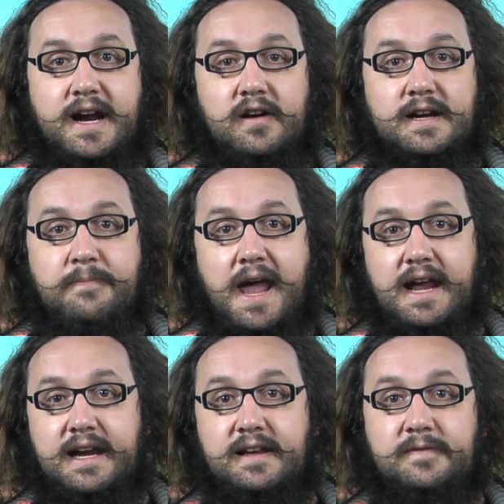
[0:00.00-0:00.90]
Eric
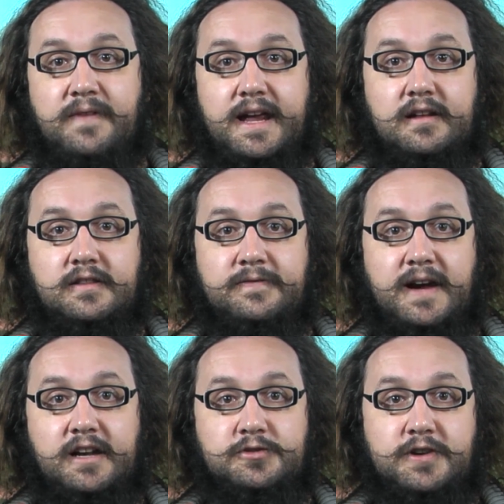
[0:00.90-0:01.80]
Payne unveiled the
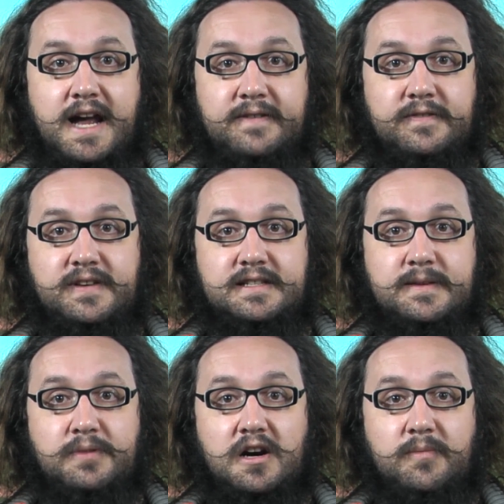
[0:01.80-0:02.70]
final draft of his
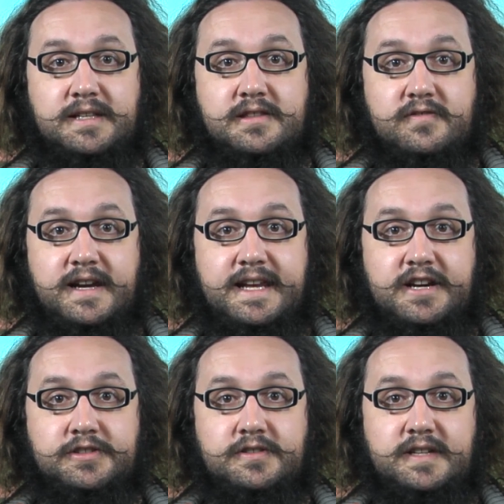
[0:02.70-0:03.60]
department's
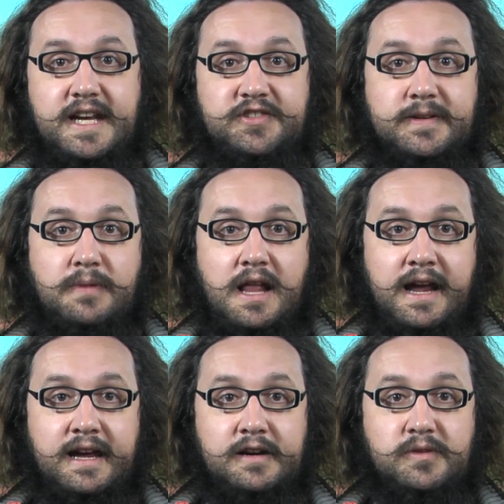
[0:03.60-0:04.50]
3-year strategic
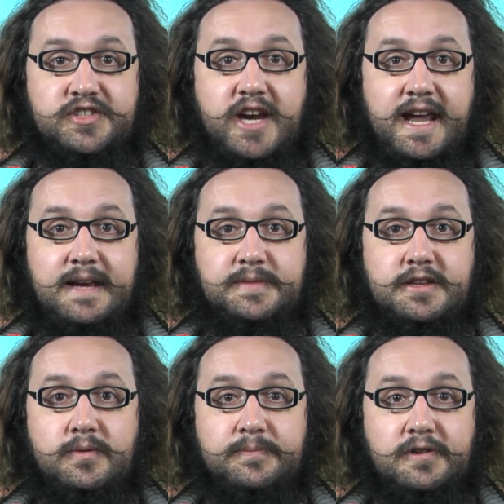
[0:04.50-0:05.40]
plan, which aims
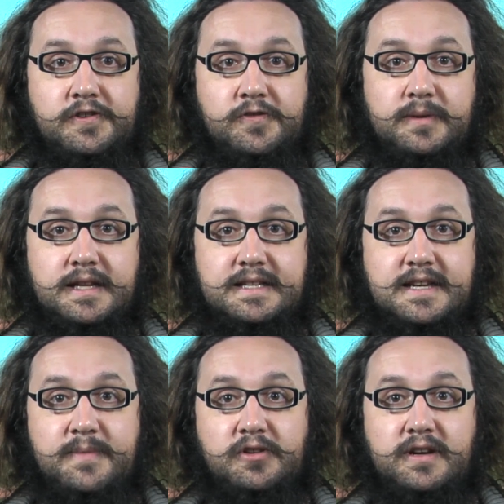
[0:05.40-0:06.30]
to improve
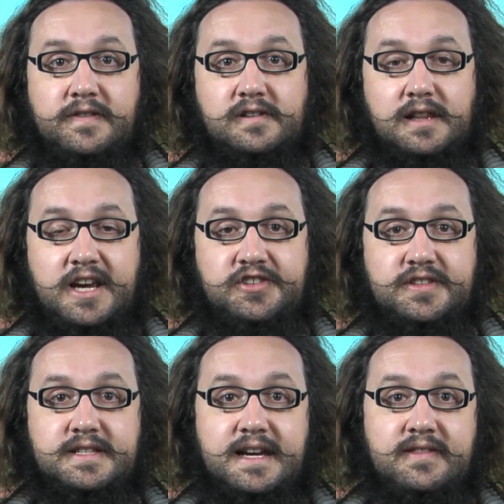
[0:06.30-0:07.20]
police-community
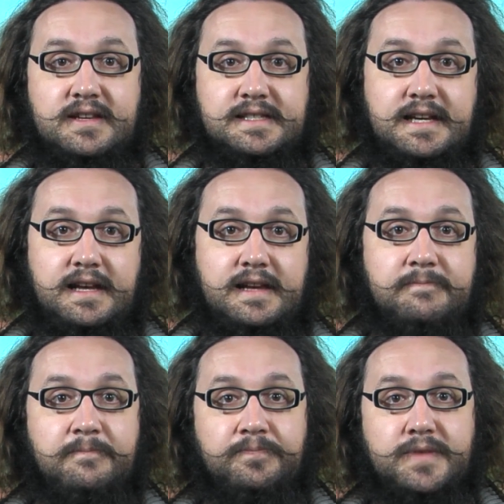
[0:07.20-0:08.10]
relations in the city.
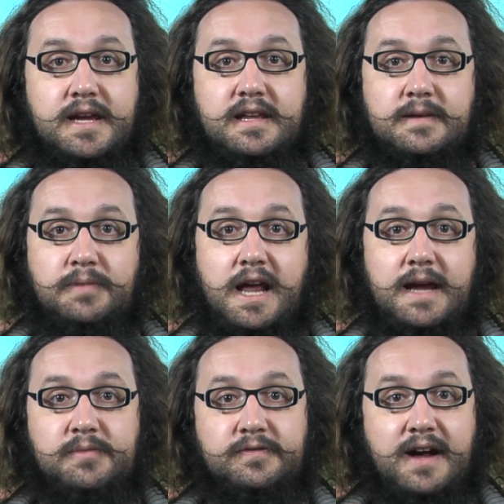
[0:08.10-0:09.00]
The plan
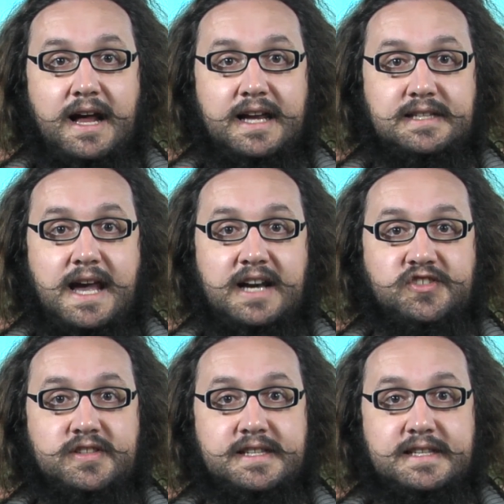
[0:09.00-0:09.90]
provides
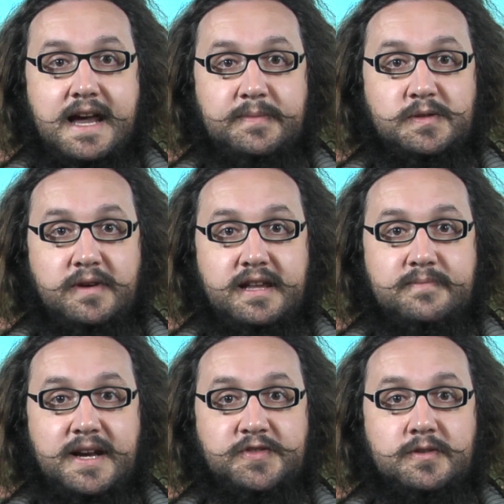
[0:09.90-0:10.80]
action steps with
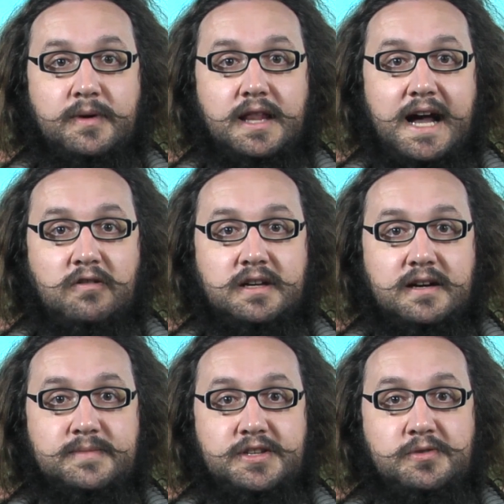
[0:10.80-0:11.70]
measurable
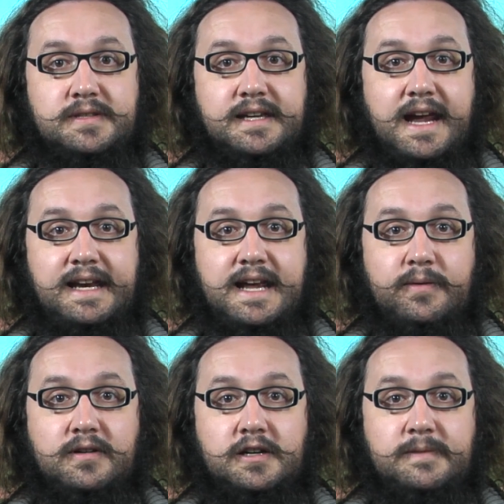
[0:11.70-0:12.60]
outcomes using a
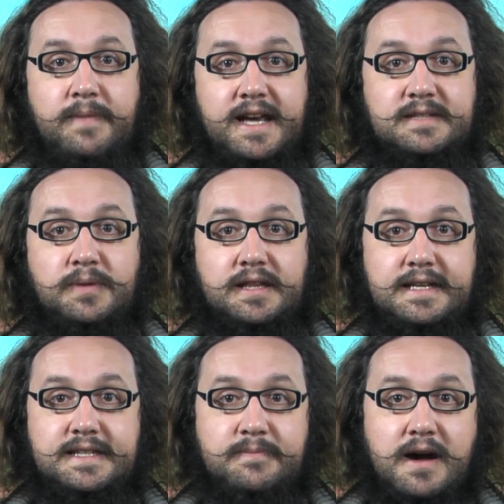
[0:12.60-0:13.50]
neighborhood-based
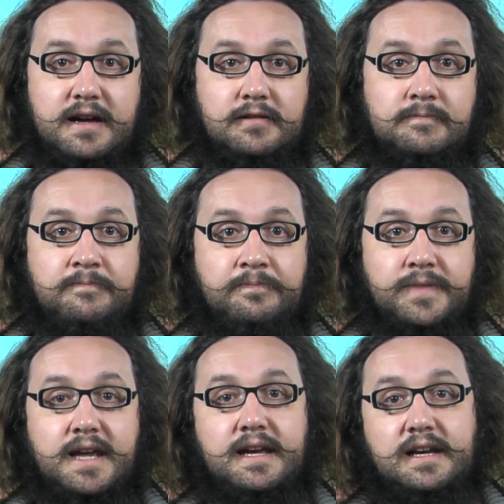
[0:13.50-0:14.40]
policing model.
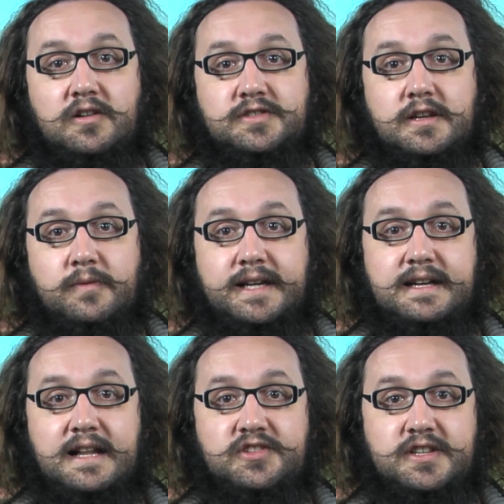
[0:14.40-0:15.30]
It also
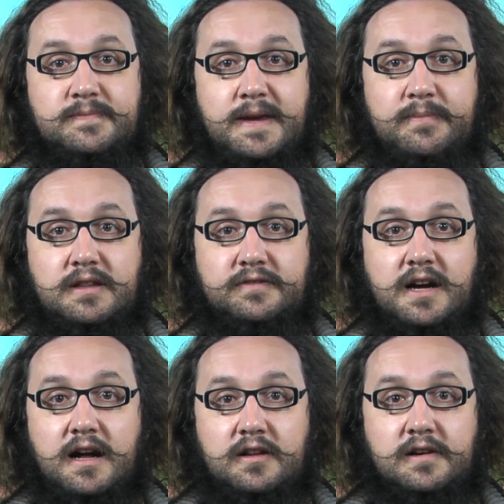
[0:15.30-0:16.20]
acknowledges people of
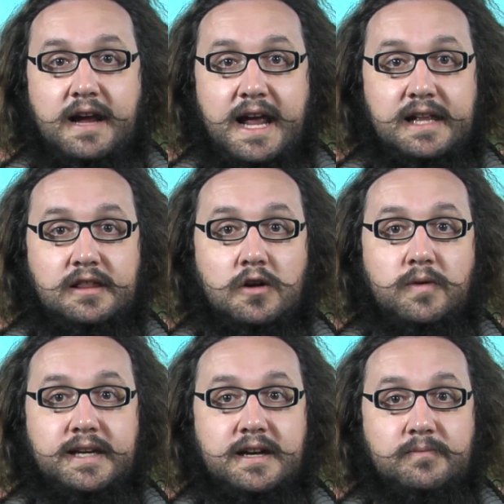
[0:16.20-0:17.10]
color and
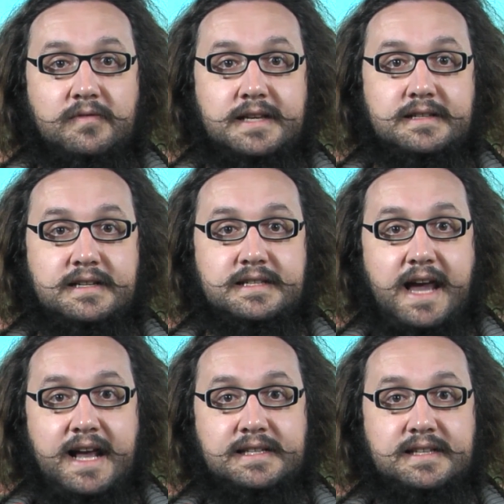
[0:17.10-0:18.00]
low-income residents
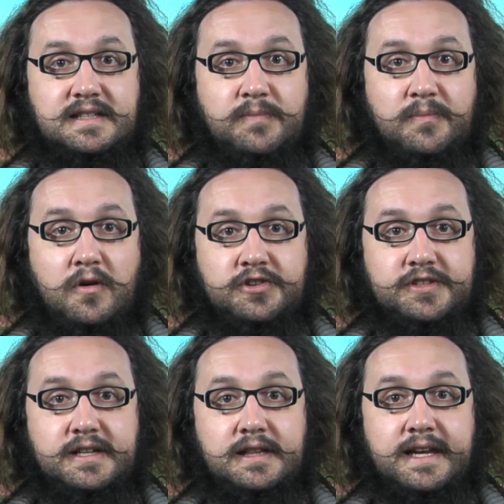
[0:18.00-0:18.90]
as
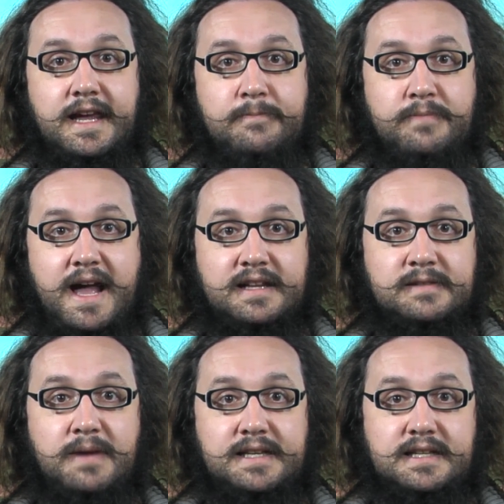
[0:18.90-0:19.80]
disproportionately impacted
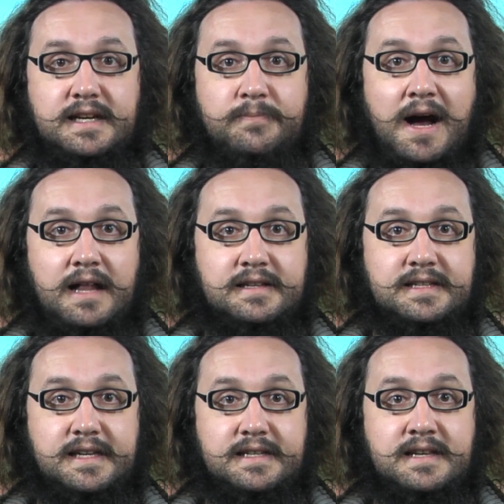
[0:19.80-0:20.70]
by city
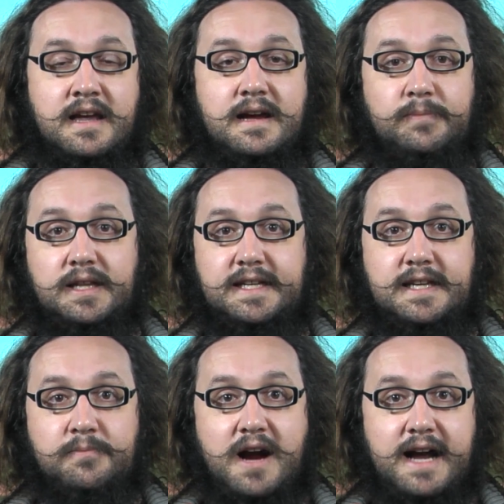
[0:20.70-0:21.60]
policies, policing
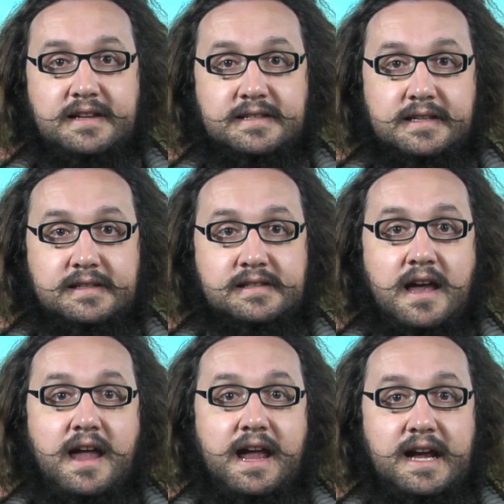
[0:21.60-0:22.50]
practices,
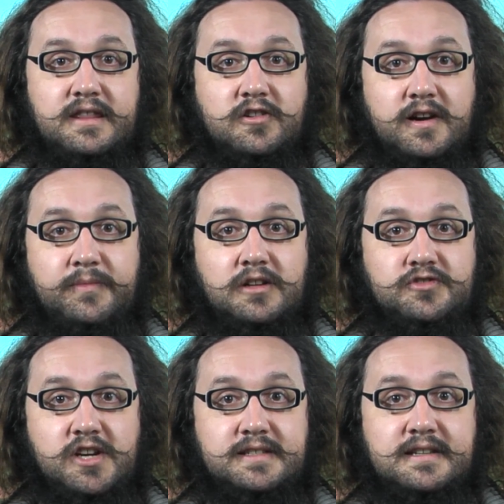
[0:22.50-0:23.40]
and the criminal
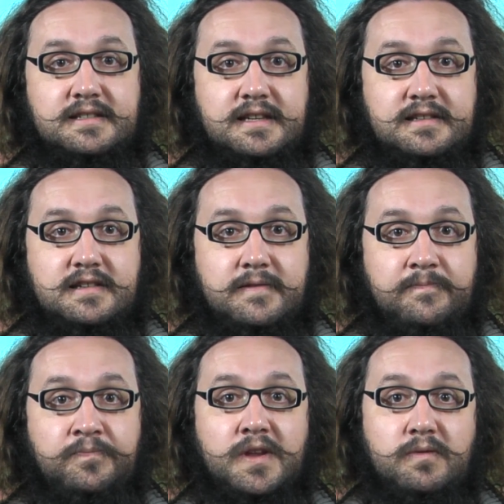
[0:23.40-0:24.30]
justice system,
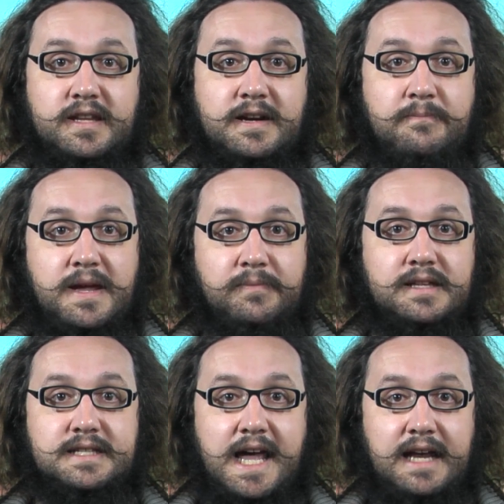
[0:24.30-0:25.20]
with a commitment
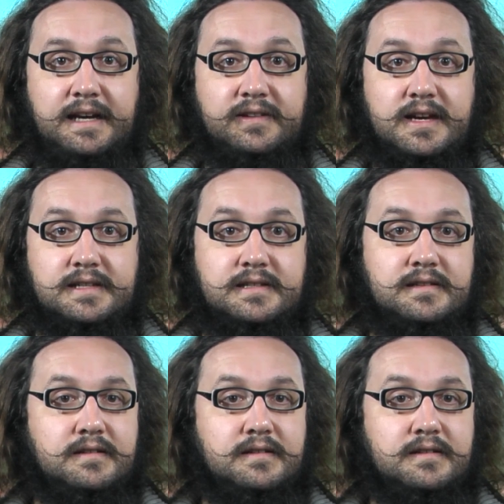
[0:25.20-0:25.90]
to ending this.